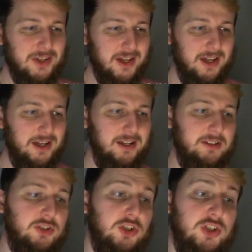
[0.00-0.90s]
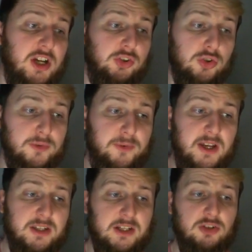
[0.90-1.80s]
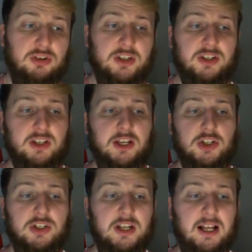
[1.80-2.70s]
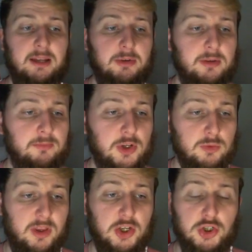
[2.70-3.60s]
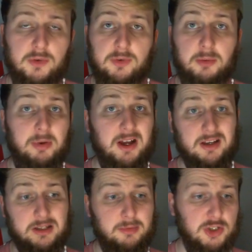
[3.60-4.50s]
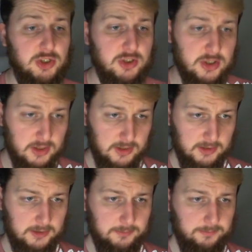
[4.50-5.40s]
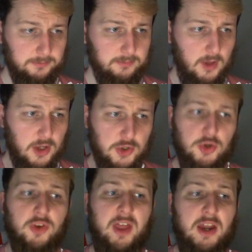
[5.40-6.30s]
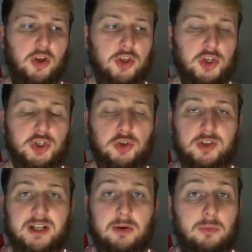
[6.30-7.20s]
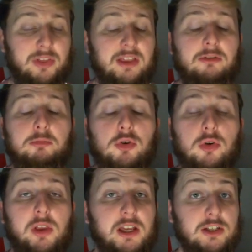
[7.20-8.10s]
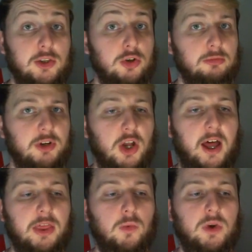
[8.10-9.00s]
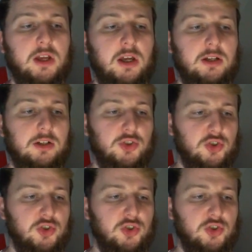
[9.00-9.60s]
Solskjaer does face an interesting selection dilemma as well as shuffle the pack, as I mentioned, knowing that another showdown with Liverpool is looming at the weekend on